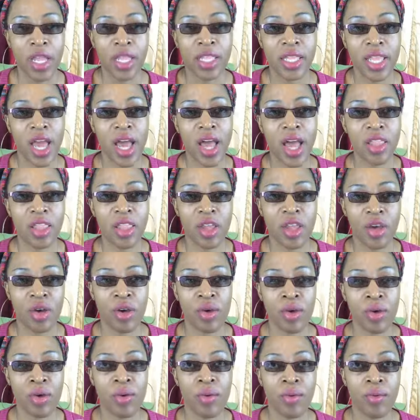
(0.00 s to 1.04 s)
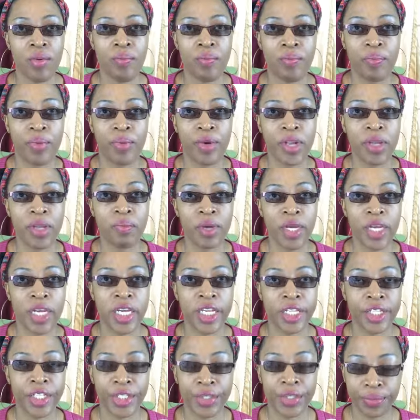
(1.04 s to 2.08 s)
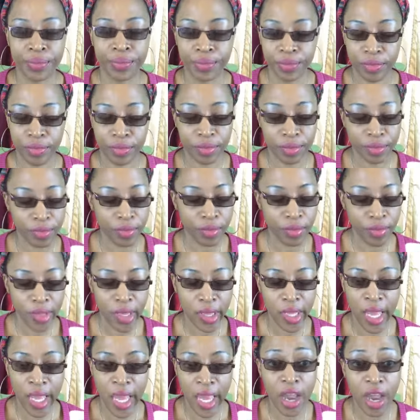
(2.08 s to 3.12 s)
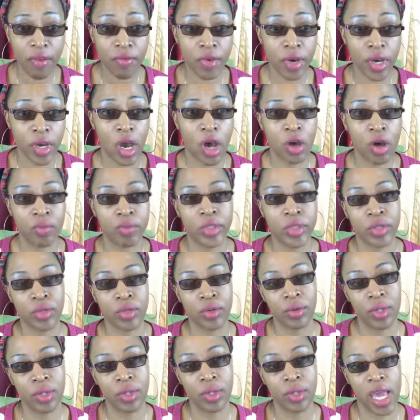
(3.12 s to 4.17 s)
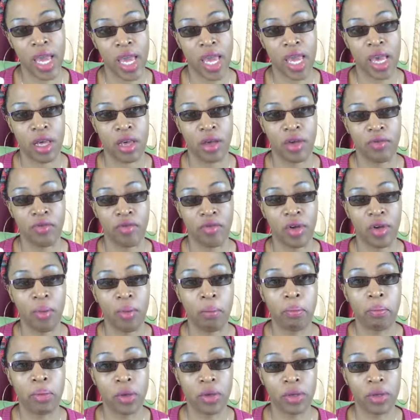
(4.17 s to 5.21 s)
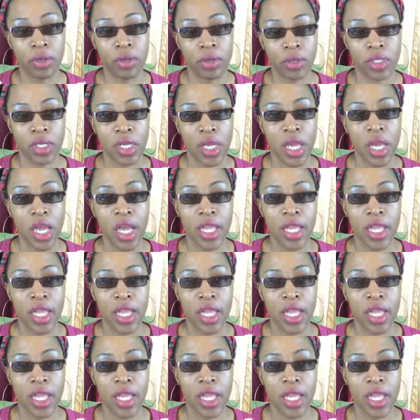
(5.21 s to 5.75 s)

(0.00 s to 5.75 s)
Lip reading: Now I know pretty much every homeschooler have books.